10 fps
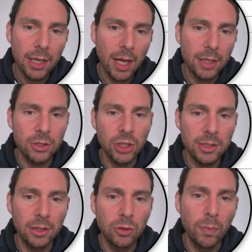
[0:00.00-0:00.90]
I suggest
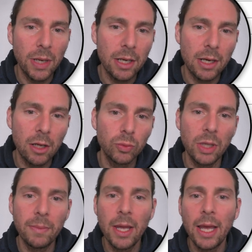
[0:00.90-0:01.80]
that you play around with
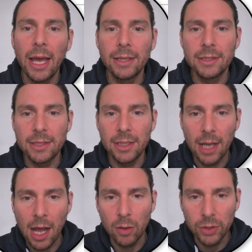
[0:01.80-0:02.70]
them and see
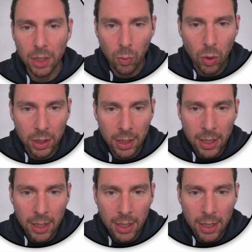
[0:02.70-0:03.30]
how they work.